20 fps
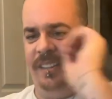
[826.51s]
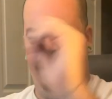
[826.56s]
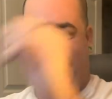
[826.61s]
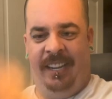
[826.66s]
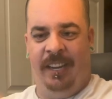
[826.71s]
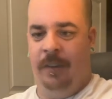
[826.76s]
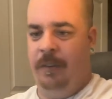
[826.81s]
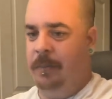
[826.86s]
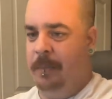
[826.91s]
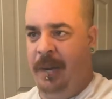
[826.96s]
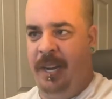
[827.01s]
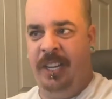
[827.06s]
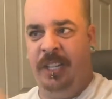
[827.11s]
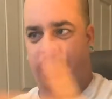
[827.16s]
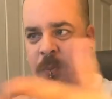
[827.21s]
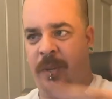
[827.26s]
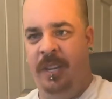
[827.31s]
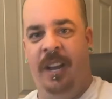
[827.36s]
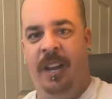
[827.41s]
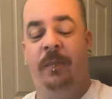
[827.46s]
Like, it
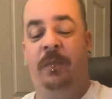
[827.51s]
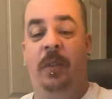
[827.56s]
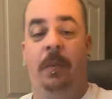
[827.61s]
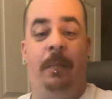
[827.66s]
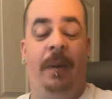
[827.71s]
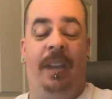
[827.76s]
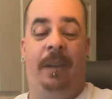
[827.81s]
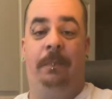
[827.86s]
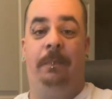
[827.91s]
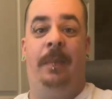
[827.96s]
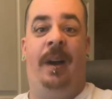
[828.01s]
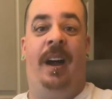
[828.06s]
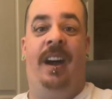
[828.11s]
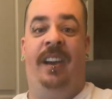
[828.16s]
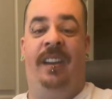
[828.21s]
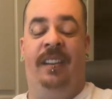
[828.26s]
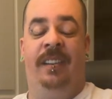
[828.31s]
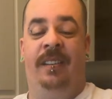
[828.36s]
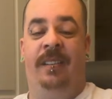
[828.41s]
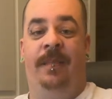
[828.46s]
reminds me of the mech
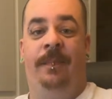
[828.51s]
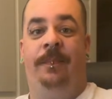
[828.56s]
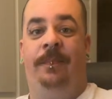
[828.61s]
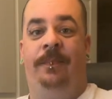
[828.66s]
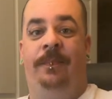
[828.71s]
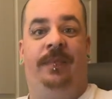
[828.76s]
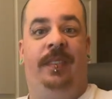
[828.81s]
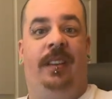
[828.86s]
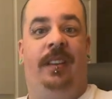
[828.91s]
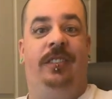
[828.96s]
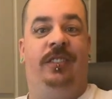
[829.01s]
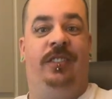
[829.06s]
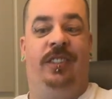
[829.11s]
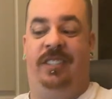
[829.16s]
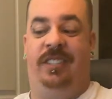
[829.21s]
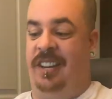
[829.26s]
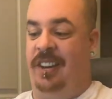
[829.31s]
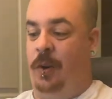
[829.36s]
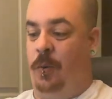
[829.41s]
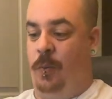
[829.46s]
mod,
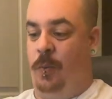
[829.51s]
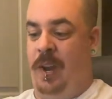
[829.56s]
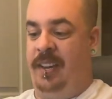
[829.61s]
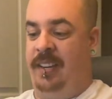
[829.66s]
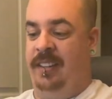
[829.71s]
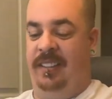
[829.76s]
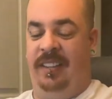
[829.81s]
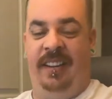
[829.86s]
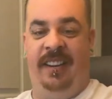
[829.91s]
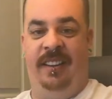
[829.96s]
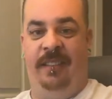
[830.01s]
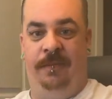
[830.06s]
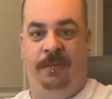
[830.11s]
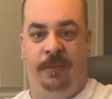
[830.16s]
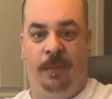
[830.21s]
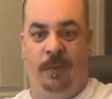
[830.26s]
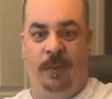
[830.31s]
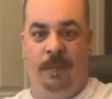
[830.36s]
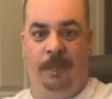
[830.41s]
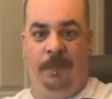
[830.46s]
just in a regulated
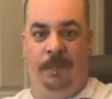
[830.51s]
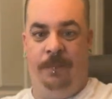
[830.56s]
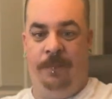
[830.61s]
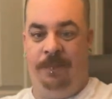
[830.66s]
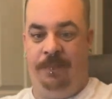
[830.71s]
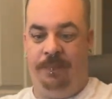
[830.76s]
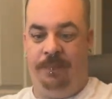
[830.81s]
form.